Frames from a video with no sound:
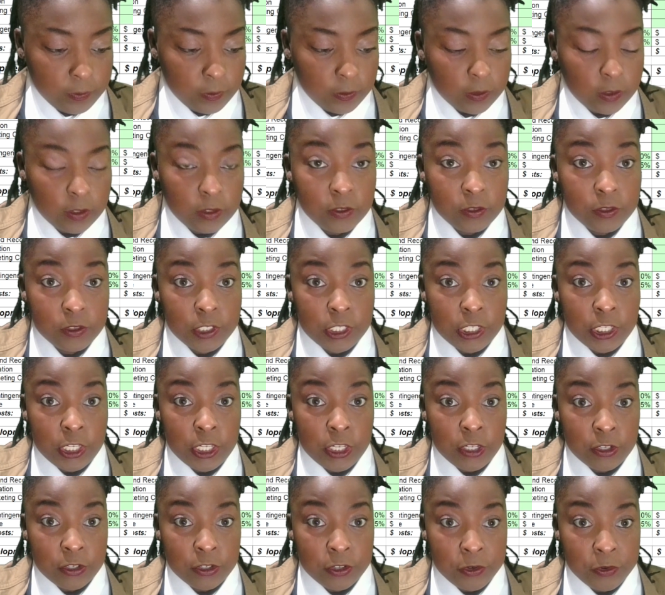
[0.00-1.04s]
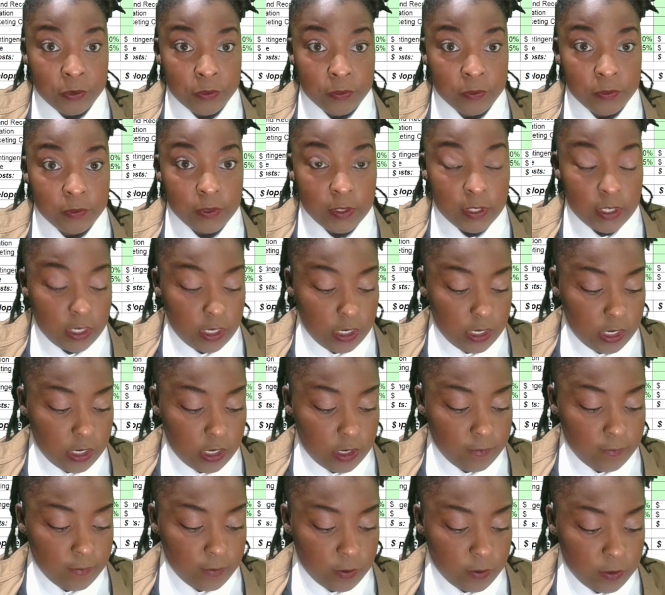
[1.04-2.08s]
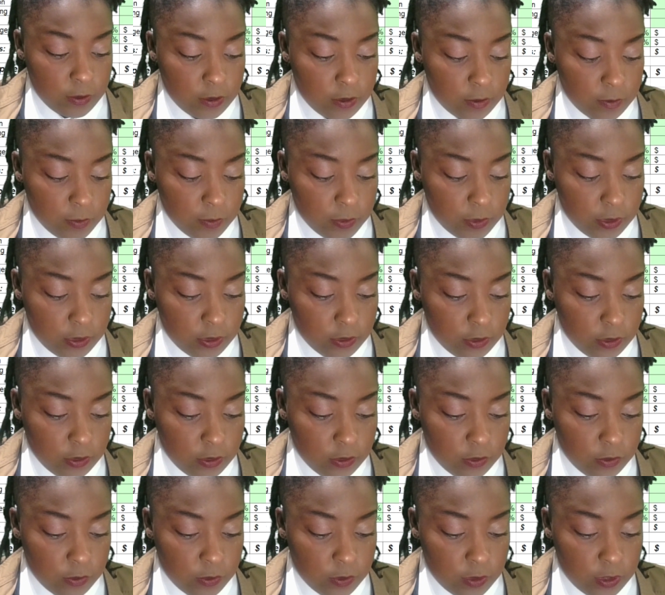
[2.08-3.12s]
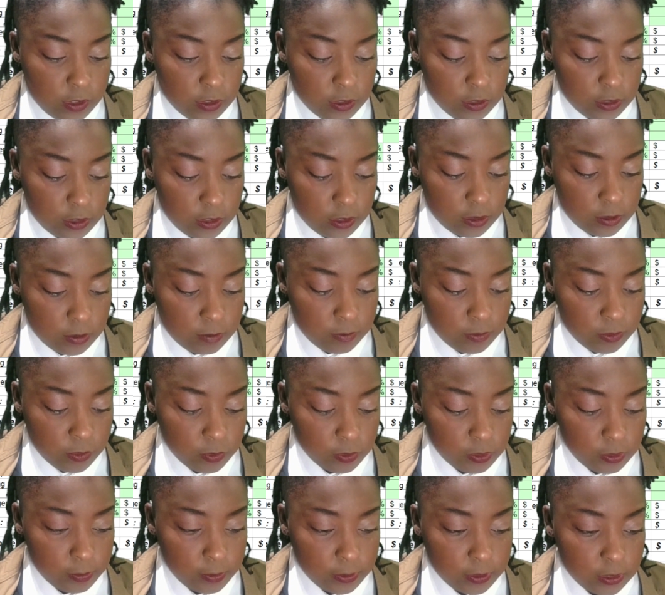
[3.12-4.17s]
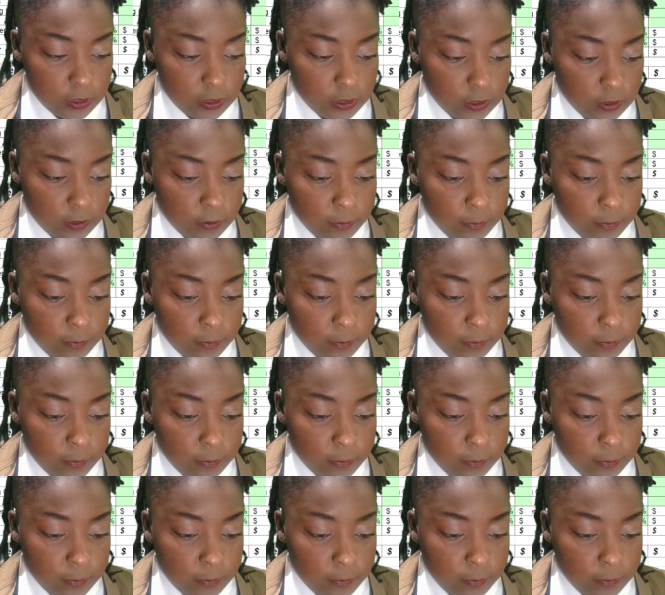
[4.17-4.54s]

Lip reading: engineer's fee, but we're just gonna do this time 20%.